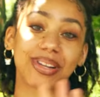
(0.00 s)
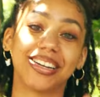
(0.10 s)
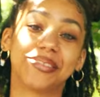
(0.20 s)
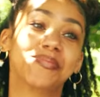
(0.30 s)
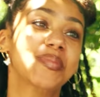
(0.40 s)

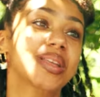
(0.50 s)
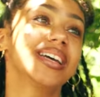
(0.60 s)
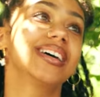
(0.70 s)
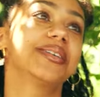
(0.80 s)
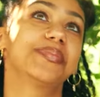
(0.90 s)
playing.
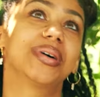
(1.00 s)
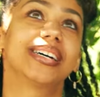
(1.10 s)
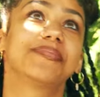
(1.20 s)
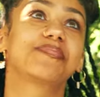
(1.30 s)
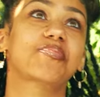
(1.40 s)

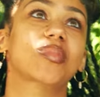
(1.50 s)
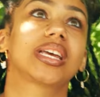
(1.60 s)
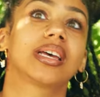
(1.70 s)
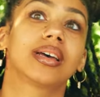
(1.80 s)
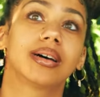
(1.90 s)
But
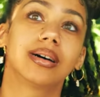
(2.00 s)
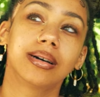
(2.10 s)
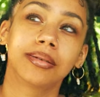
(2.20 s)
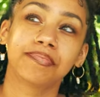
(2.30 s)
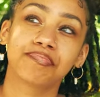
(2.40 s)

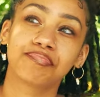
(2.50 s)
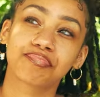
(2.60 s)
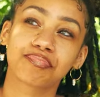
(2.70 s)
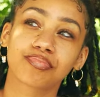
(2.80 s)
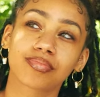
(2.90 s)
um,
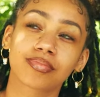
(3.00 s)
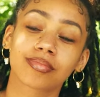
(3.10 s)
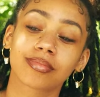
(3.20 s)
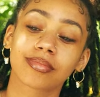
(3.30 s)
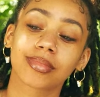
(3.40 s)

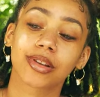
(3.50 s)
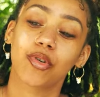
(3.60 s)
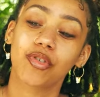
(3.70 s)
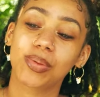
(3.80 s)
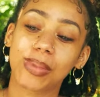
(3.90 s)

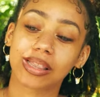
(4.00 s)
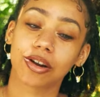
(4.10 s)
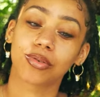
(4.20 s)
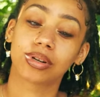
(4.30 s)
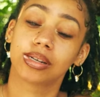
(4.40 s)
what would be my
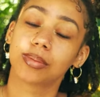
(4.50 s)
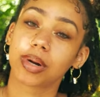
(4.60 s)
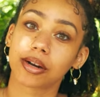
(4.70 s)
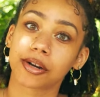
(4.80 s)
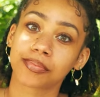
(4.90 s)
third one? Good
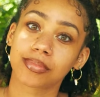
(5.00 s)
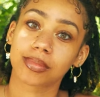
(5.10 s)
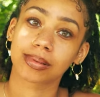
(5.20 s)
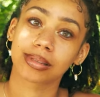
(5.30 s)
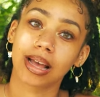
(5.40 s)
Burger.
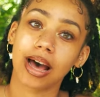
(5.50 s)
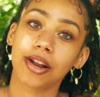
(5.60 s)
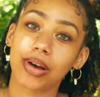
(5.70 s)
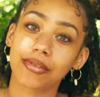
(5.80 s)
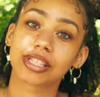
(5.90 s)
I
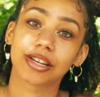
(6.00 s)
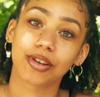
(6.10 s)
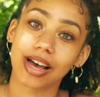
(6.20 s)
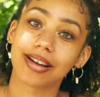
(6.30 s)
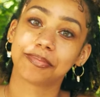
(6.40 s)
know every single
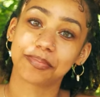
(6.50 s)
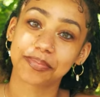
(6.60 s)
line.